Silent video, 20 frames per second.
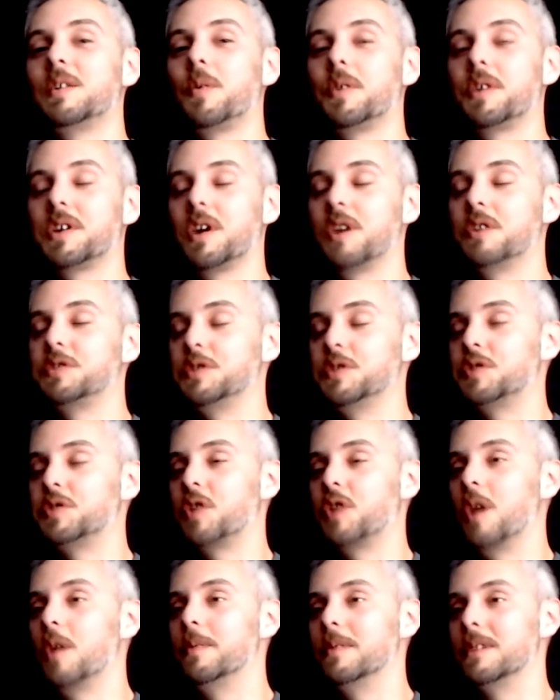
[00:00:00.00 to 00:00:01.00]
you don't want to go too
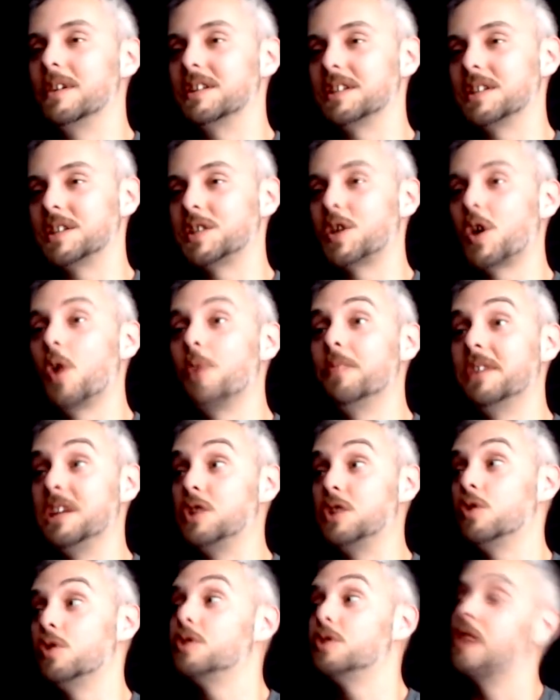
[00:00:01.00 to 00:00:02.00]
tropey because there's so
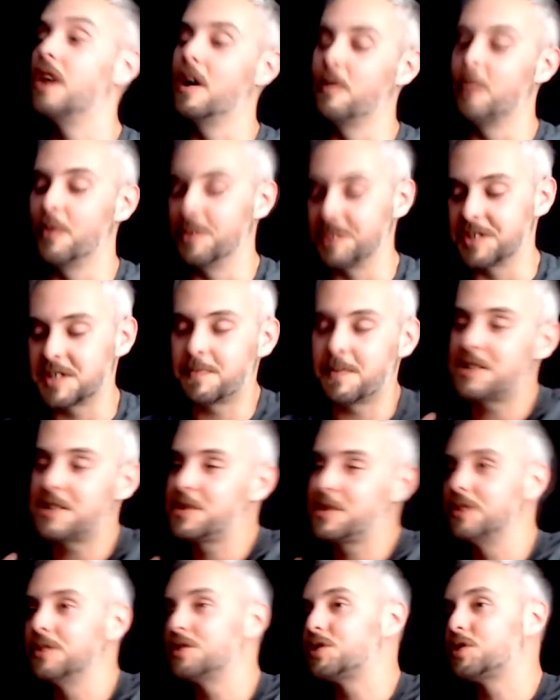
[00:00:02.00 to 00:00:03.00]
many good guy wounds,
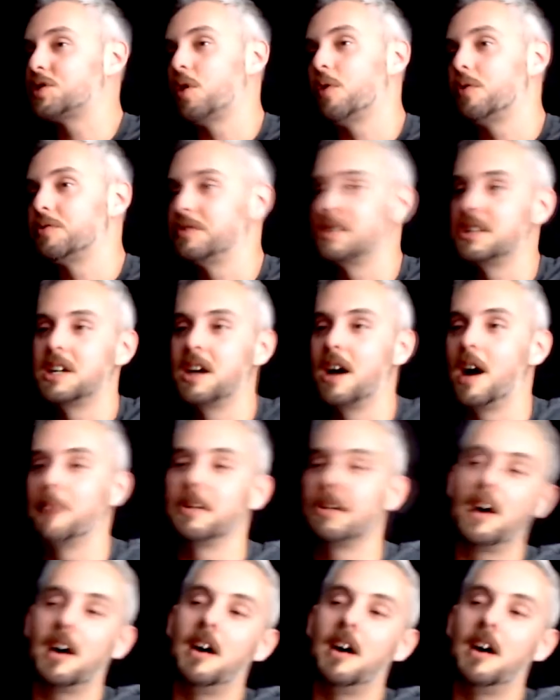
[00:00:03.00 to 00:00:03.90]
especially on the shoulder and the arm.